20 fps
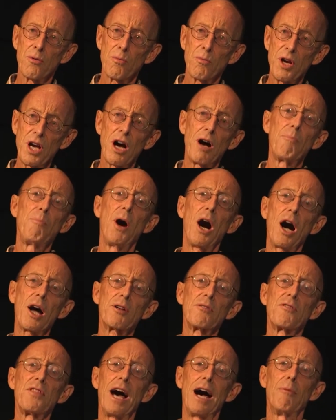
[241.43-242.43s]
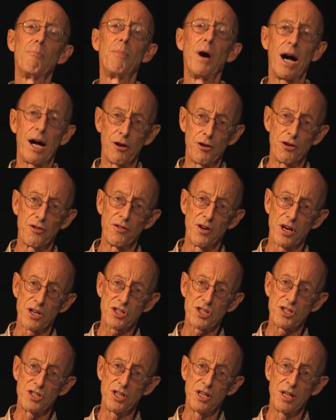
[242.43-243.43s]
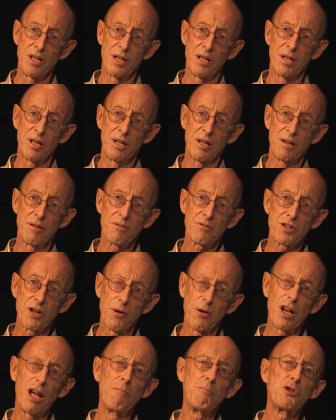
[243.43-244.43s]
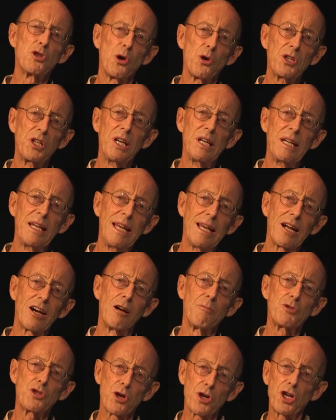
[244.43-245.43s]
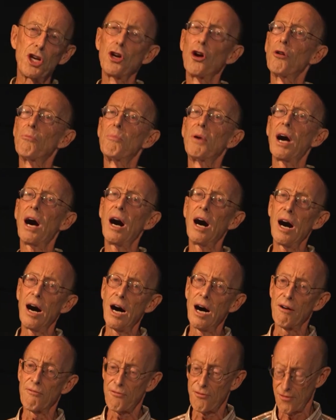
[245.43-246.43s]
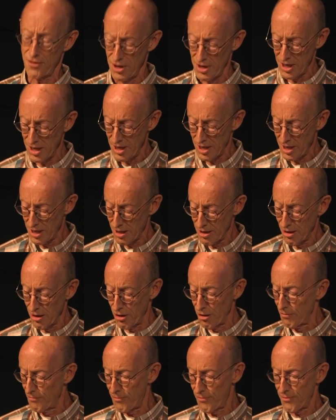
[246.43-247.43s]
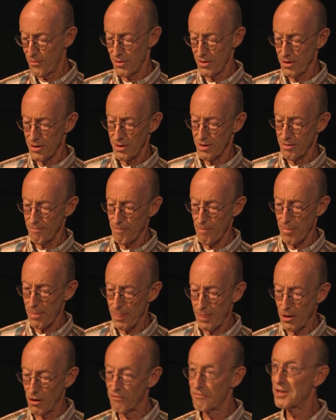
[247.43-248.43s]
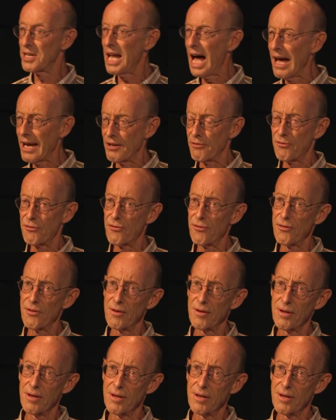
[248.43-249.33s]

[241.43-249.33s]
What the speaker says: We are part of that biodiversity. So what I'm talking here, I'm talking on behalf of life.